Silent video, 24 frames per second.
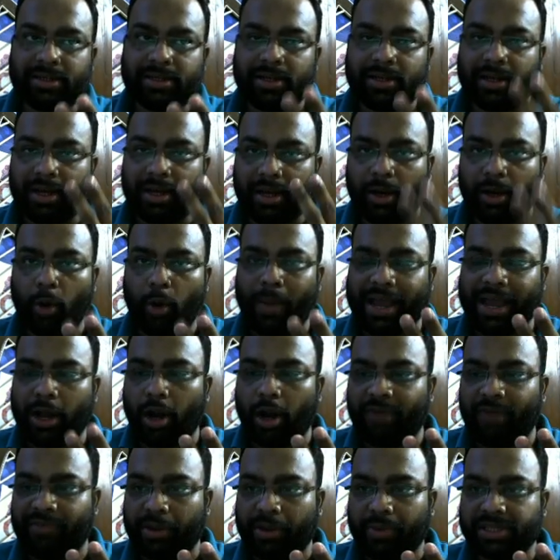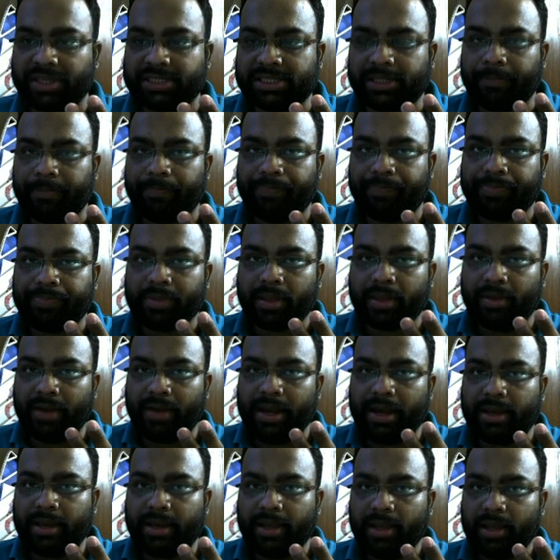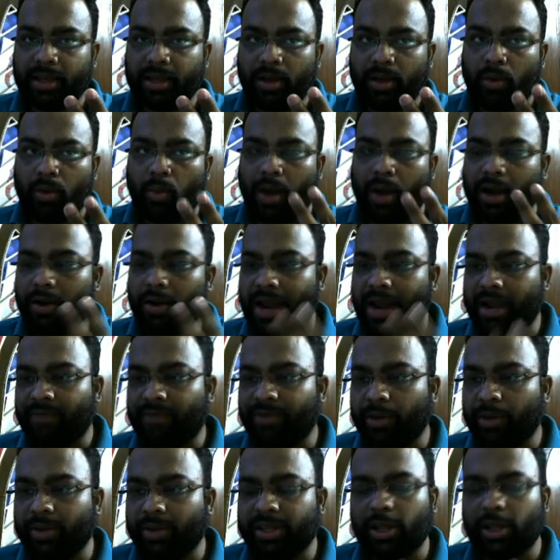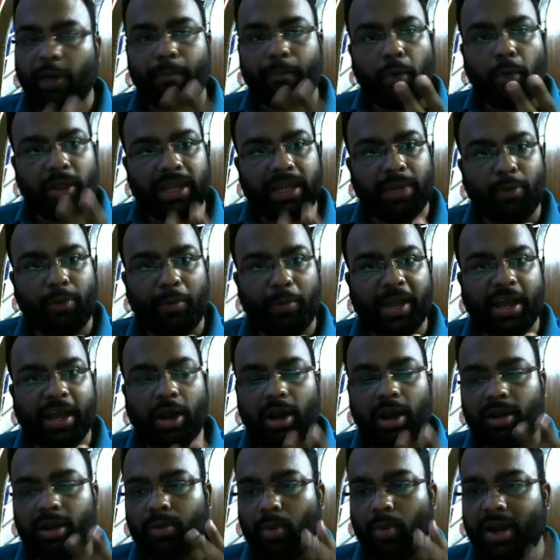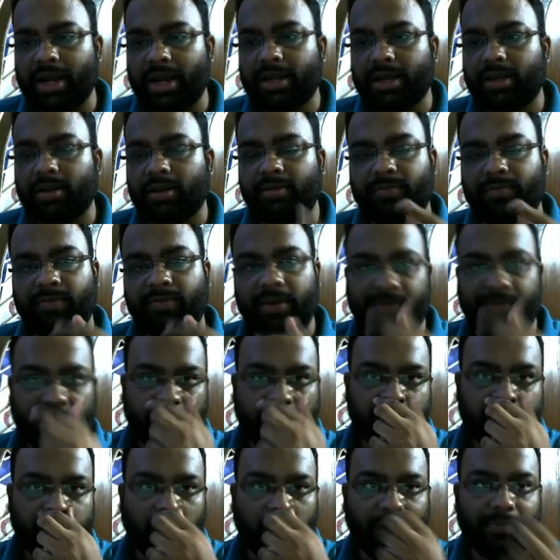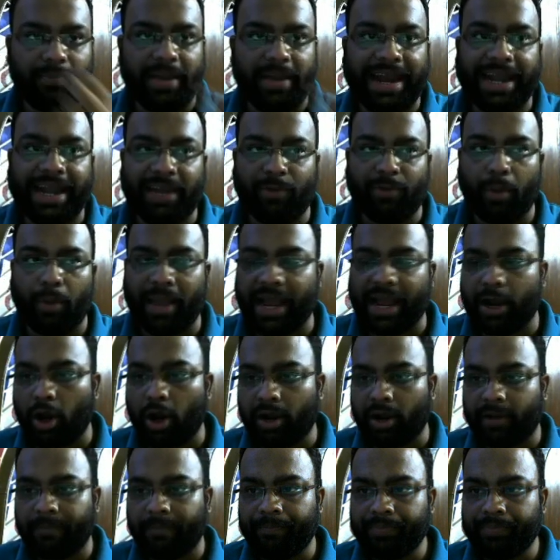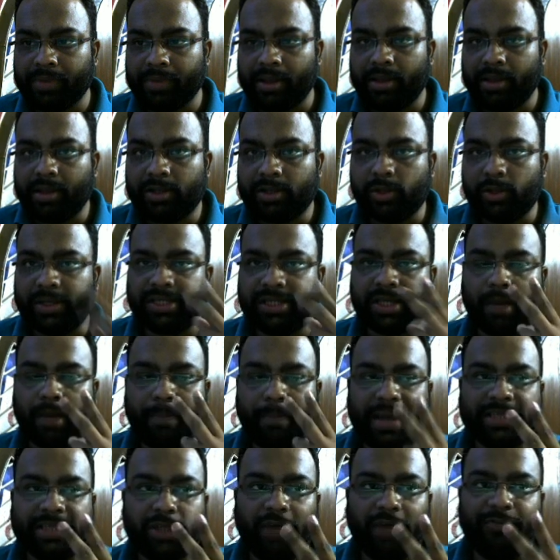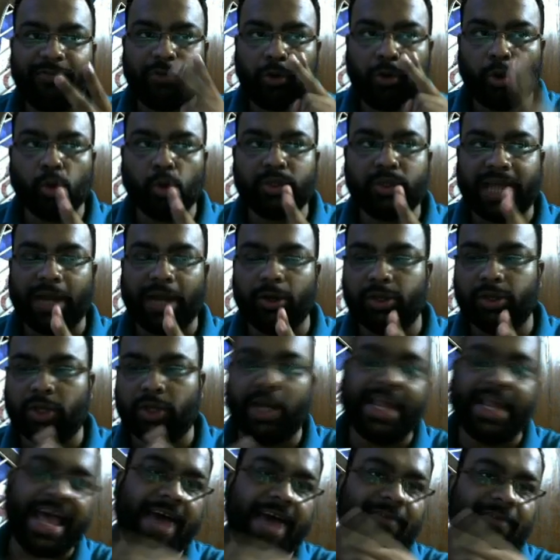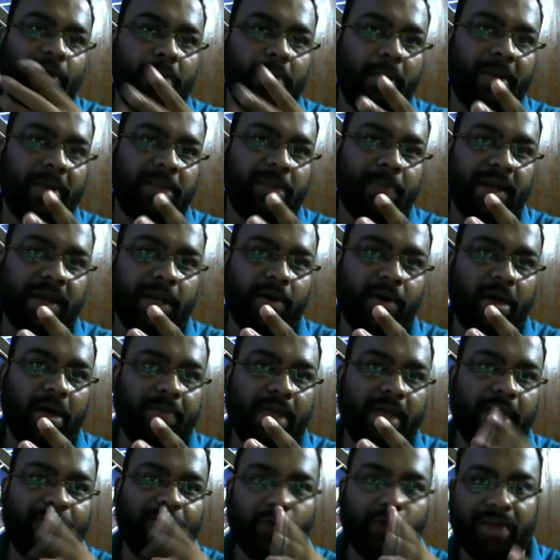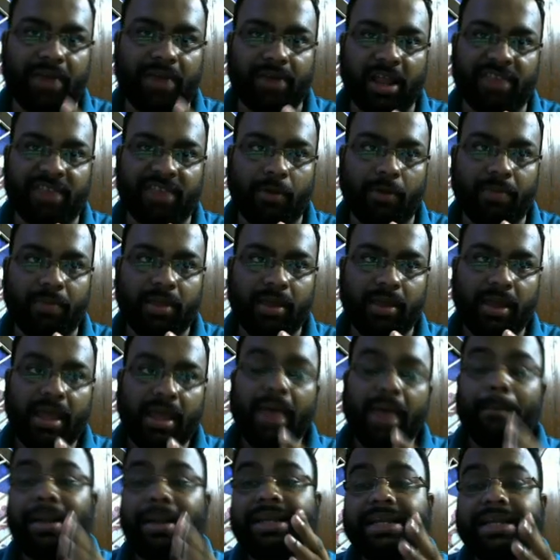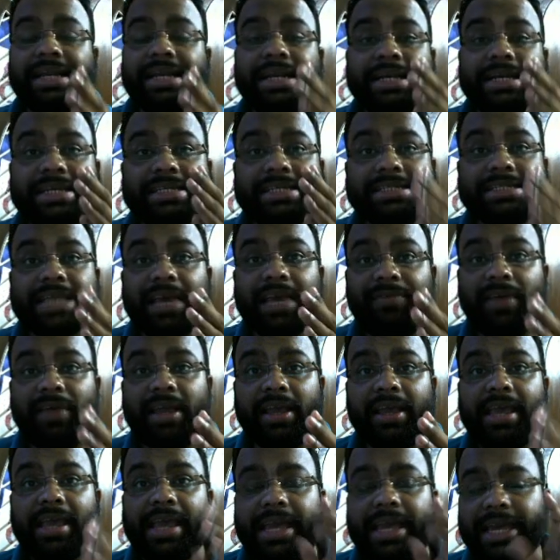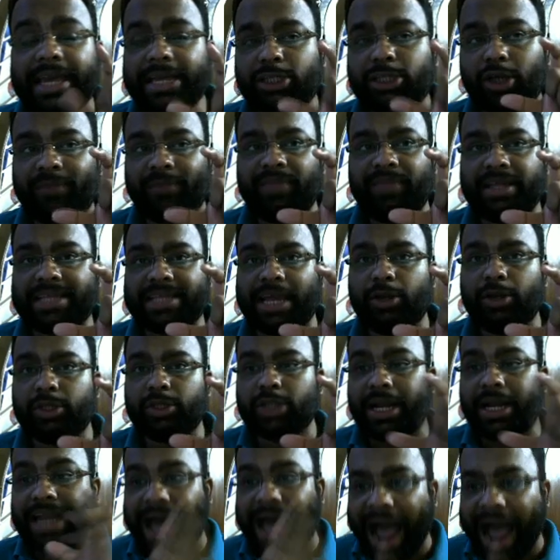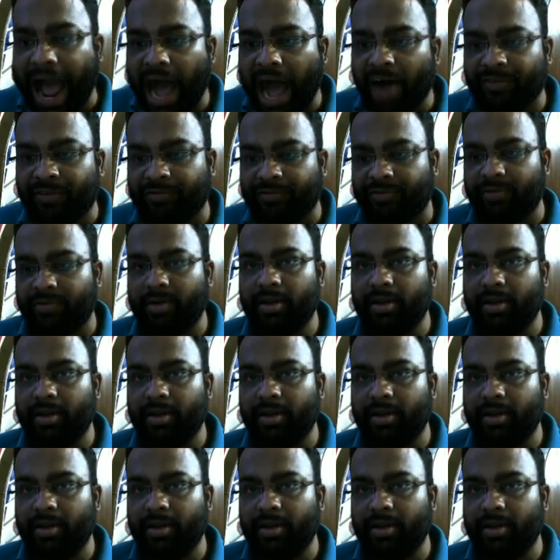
omega naught frequency, right? One at frequency of positive omega naught, one at frequency of negative omega naught. So it is comprised of two sinusoids from the perspective of the Fourier transform. But it is giving each of the sinusoid half,